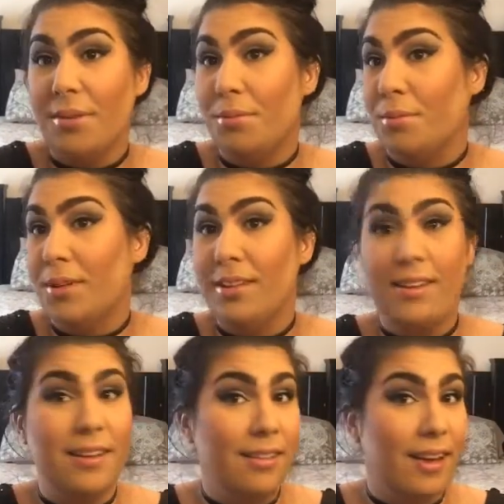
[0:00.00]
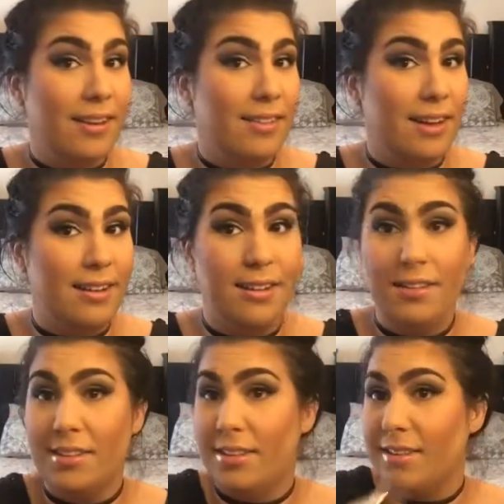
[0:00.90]
I really like that
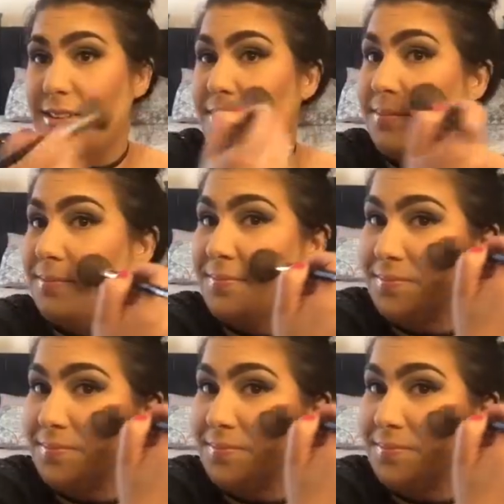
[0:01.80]
color.